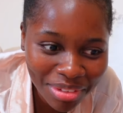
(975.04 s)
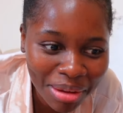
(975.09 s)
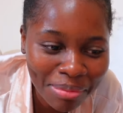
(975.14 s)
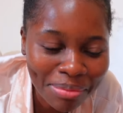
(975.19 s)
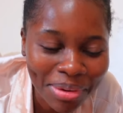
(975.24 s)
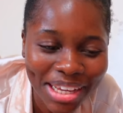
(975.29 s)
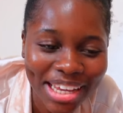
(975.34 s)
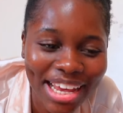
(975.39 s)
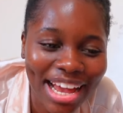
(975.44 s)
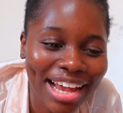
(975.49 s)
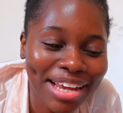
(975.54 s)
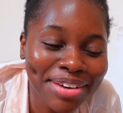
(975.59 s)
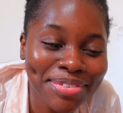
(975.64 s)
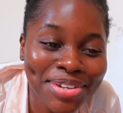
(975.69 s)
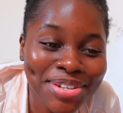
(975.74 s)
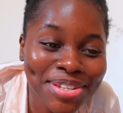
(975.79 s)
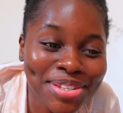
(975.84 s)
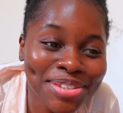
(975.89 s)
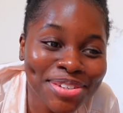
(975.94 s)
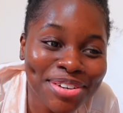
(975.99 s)
but yeah it
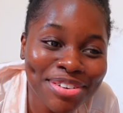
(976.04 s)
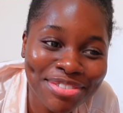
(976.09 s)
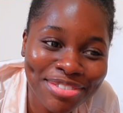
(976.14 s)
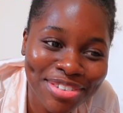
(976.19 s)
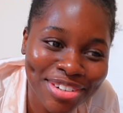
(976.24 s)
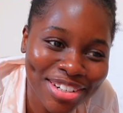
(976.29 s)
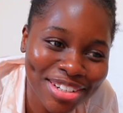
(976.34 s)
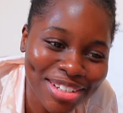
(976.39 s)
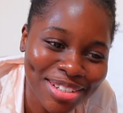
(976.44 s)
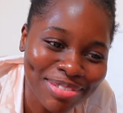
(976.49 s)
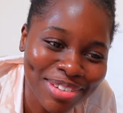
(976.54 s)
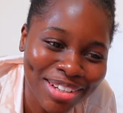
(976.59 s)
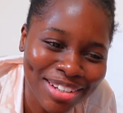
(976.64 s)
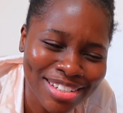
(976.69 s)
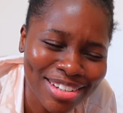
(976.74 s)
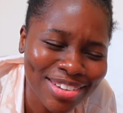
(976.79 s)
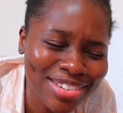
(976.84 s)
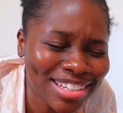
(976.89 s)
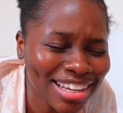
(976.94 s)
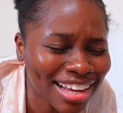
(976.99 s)
was so funny to me
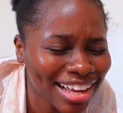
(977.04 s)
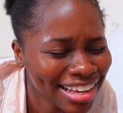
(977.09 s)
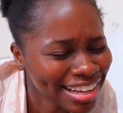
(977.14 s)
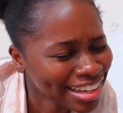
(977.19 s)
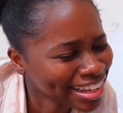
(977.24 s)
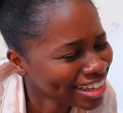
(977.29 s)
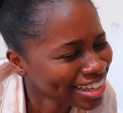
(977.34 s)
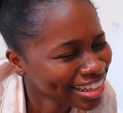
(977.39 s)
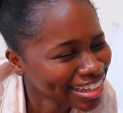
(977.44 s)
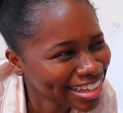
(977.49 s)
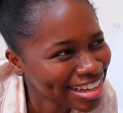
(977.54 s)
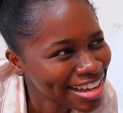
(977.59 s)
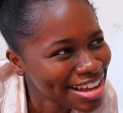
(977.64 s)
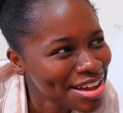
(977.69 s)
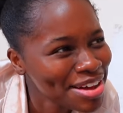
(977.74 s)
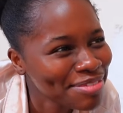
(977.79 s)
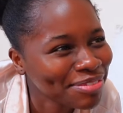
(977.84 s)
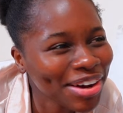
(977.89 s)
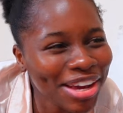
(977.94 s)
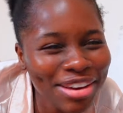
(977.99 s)
because i was like ah.
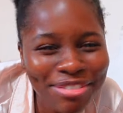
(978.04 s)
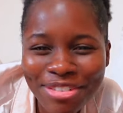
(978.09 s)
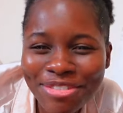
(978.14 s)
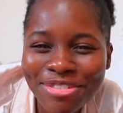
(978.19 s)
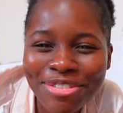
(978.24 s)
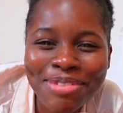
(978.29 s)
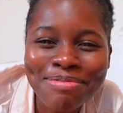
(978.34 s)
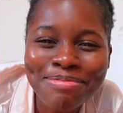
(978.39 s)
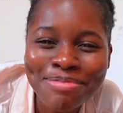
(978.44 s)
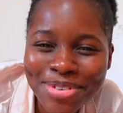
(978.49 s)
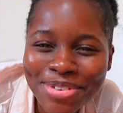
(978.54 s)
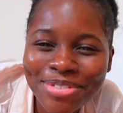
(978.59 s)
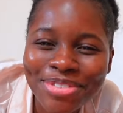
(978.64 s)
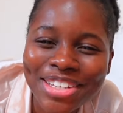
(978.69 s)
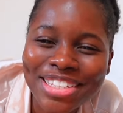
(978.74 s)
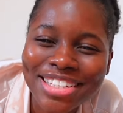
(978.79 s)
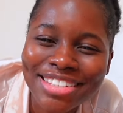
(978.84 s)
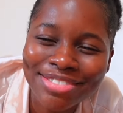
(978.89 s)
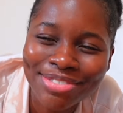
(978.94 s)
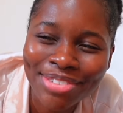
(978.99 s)
but even from
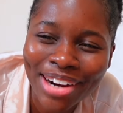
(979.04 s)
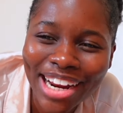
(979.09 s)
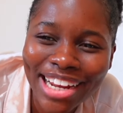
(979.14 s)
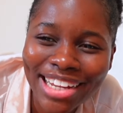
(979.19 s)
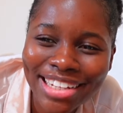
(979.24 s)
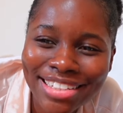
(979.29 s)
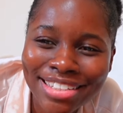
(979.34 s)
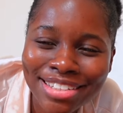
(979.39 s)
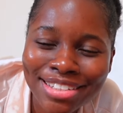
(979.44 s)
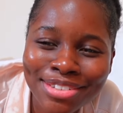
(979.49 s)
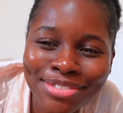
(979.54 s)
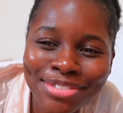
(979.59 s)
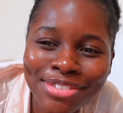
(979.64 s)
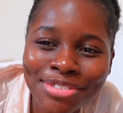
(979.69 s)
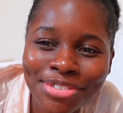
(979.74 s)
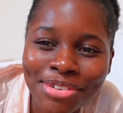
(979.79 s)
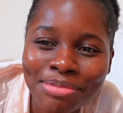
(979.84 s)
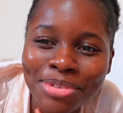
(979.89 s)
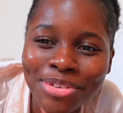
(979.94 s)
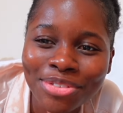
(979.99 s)
movies right even
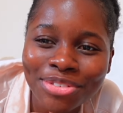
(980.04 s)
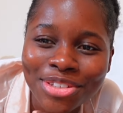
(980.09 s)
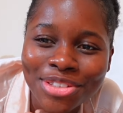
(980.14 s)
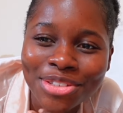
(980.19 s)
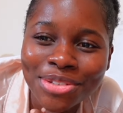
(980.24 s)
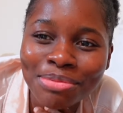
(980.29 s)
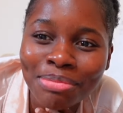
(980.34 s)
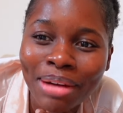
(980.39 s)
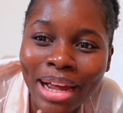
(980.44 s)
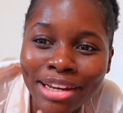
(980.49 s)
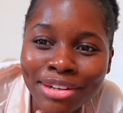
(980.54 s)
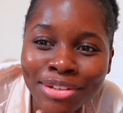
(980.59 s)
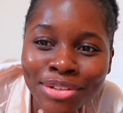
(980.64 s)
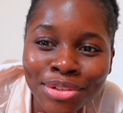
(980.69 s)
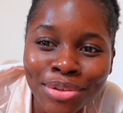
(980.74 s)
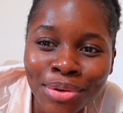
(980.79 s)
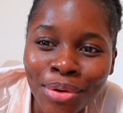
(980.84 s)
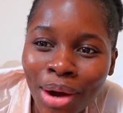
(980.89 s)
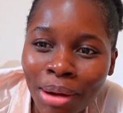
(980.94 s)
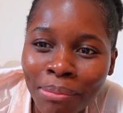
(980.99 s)
from movies you might
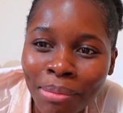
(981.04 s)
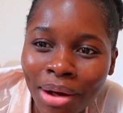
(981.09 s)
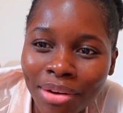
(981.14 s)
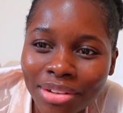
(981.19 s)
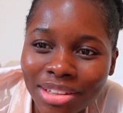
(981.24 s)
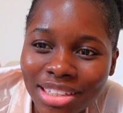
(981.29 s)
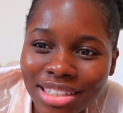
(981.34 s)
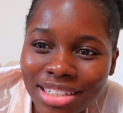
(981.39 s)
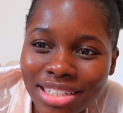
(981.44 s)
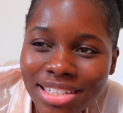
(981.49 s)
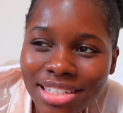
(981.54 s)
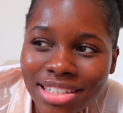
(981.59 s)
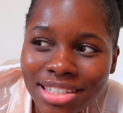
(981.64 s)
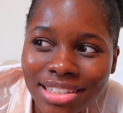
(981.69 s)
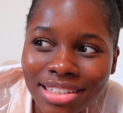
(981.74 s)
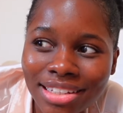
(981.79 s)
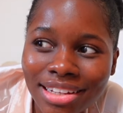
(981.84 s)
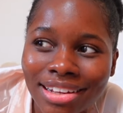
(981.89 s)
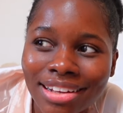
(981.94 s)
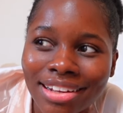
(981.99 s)
know about
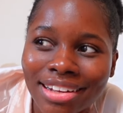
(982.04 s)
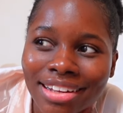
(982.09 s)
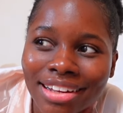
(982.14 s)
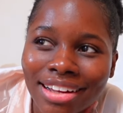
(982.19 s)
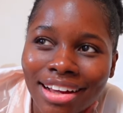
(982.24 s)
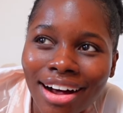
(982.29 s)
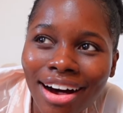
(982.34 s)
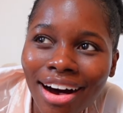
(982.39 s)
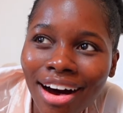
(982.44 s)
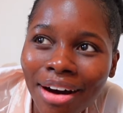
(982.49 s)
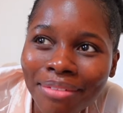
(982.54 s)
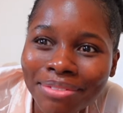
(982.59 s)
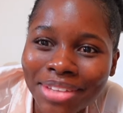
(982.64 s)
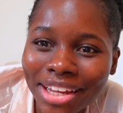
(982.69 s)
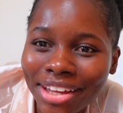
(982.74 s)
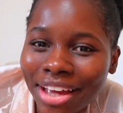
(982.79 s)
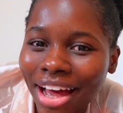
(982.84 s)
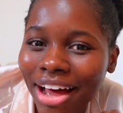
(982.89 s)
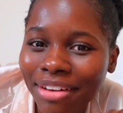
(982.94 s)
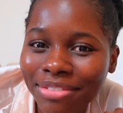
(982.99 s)
this um that
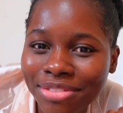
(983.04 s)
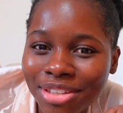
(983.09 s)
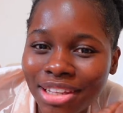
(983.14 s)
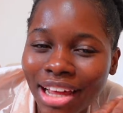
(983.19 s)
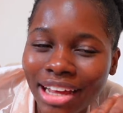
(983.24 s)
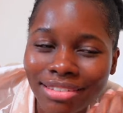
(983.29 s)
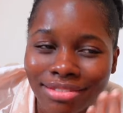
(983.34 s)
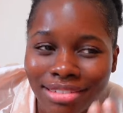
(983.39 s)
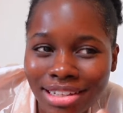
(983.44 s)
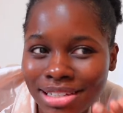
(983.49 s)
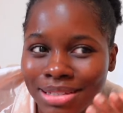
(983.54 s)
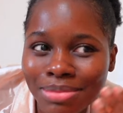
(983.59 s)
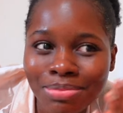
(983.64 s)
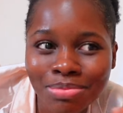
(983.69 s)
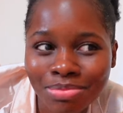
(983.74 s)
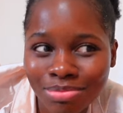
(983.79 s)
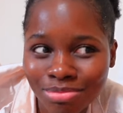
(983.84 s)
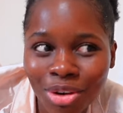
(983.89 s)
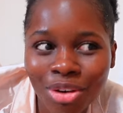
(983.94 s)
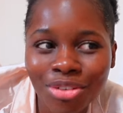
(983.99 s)
you have like this
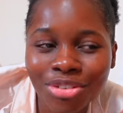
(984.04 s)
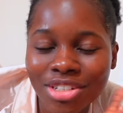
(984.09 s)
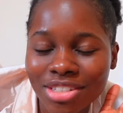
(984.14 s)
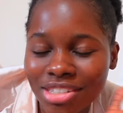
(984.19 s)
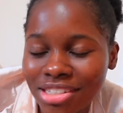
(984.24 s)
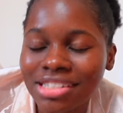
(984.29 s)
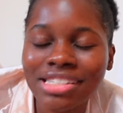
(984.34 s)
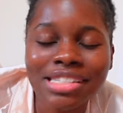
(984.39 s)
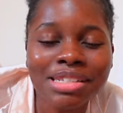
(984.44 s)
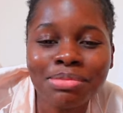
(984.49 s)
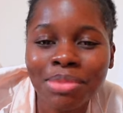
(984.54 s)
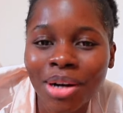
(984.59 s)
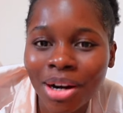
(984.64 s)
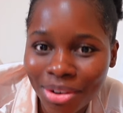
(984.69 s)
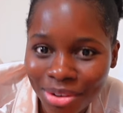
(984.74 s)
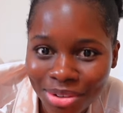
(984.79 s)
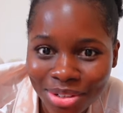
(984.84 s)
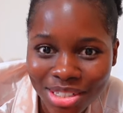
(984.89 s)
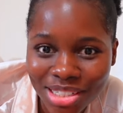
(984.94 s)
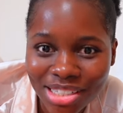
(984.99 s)
obviously zebra
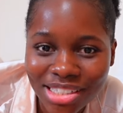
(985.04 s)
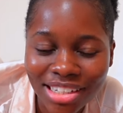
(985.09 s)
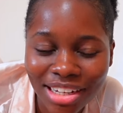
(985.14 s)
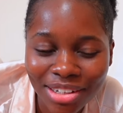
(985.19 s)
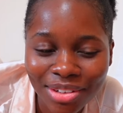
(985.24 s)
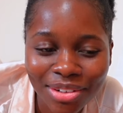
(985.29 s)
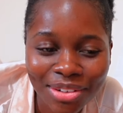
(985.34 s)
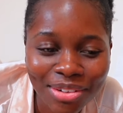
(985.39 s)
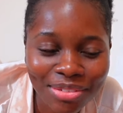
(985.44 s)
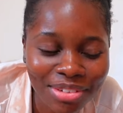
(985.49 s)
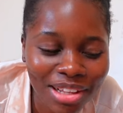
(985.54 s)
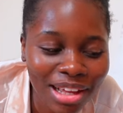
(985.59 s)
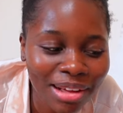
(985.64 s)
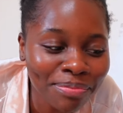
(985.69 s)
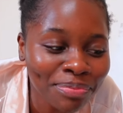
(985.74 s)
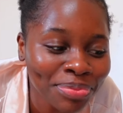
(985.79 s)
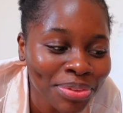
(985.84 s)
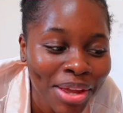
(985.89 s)
crossing and all of that